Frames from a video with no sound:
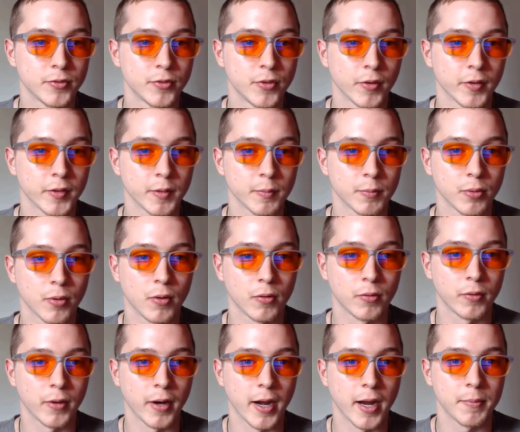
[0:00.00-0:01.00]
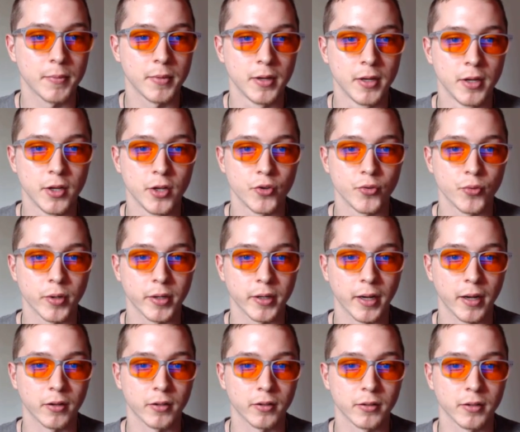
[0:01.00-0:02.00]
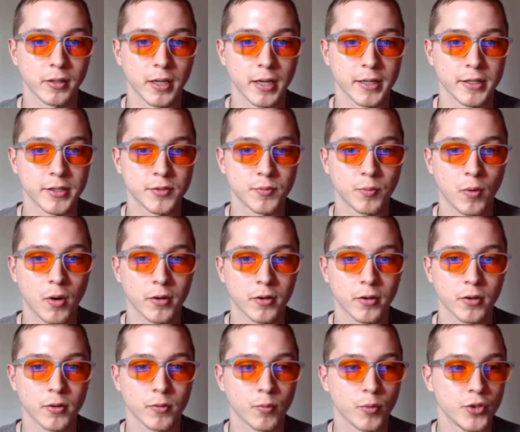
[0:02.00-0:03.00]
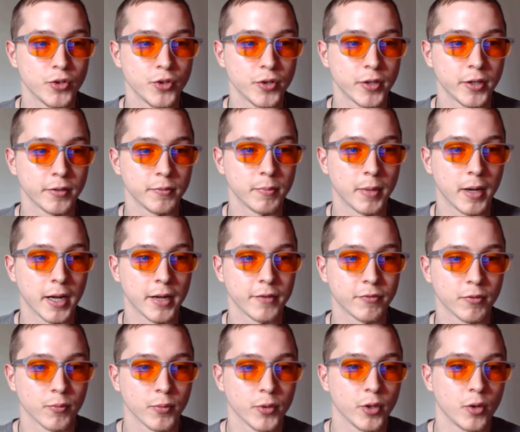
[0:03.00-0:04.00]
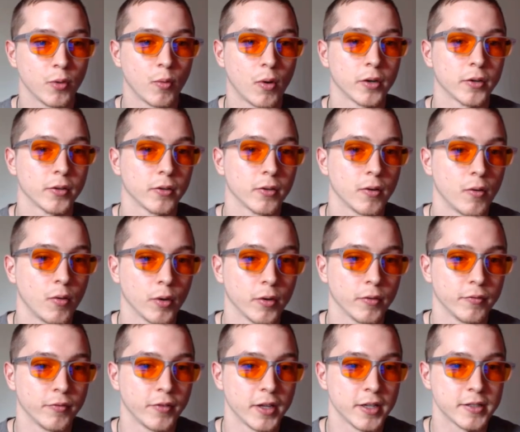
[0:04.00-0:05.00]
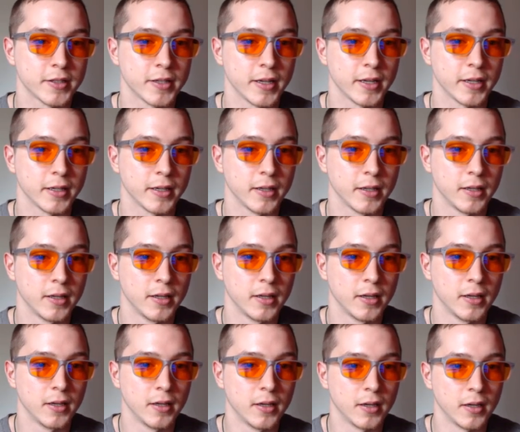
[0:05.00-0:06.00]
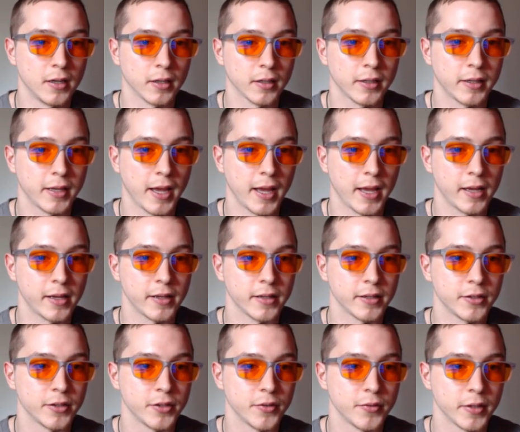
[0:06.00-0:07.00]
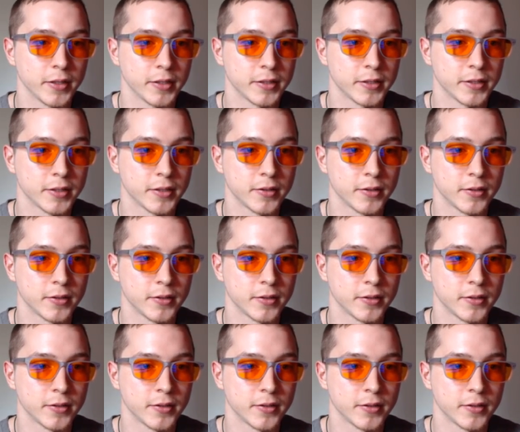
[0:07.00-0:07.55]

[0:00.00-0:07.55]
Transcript: During the program, drink alkalized water which you can buy from real water or invest in a Kangen unit.